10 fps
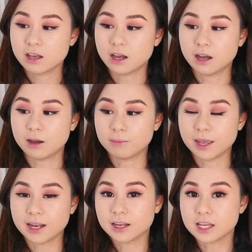
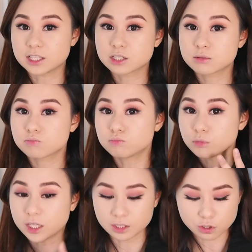and
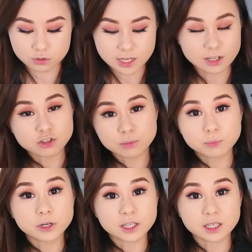it looks actually
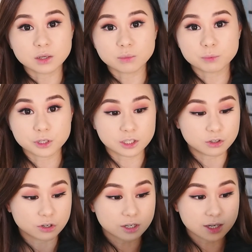pretty
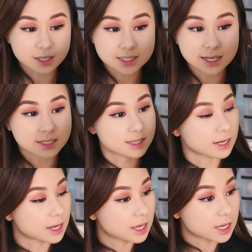good in a sense
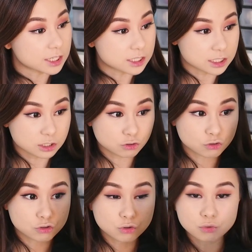that it doesn't
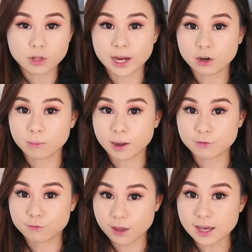look too light on my
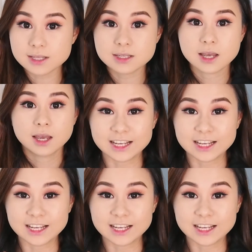face.